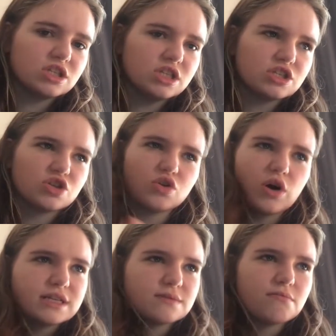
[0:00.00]
It's
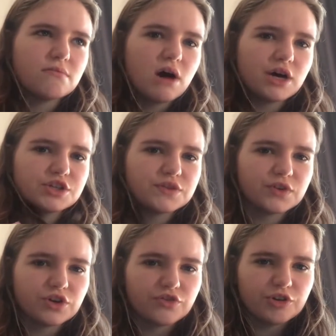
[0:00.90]
not as much of a
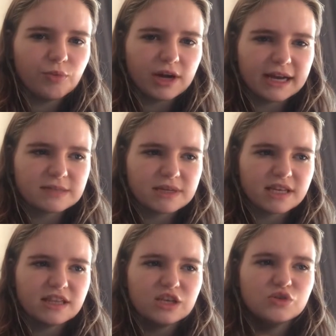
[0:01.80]
group work aspect.
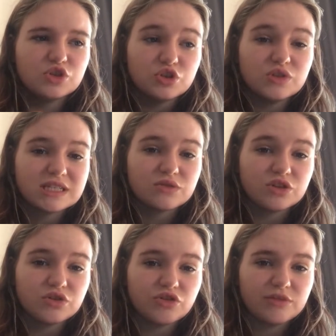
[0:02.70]
I think you do still
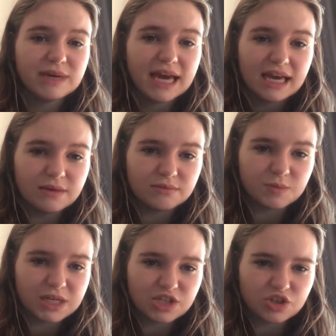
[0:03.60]
do group games,
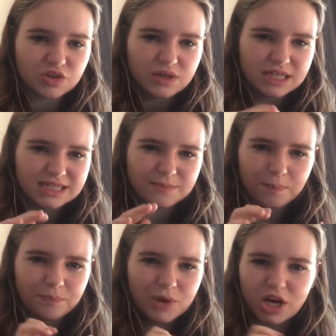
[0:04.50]
but it's not as
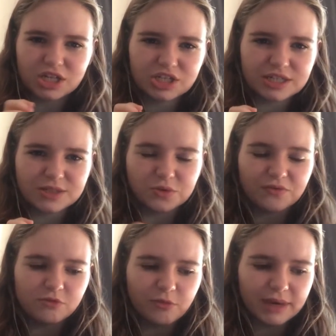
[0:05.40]
much. It's sort of
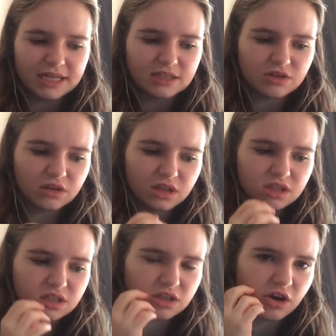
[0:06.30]
more based on the
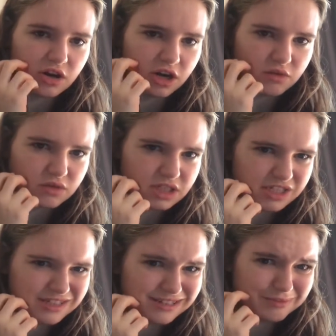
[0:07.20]
solo
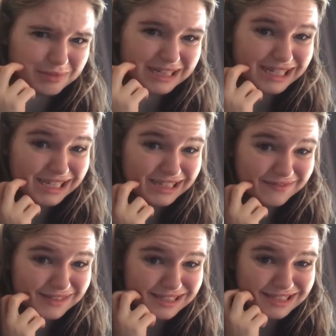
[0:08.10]
audition, I
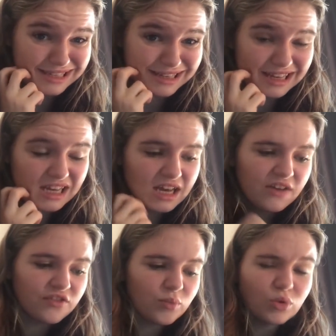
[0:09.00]
believe, this year,
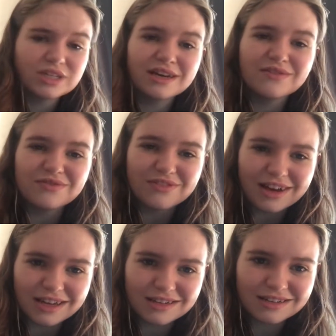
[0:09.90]
from what I've
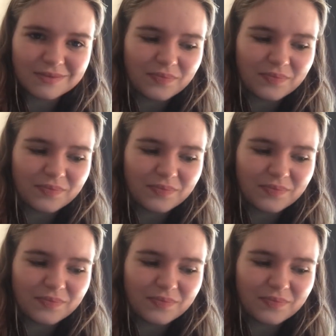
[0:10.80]
read.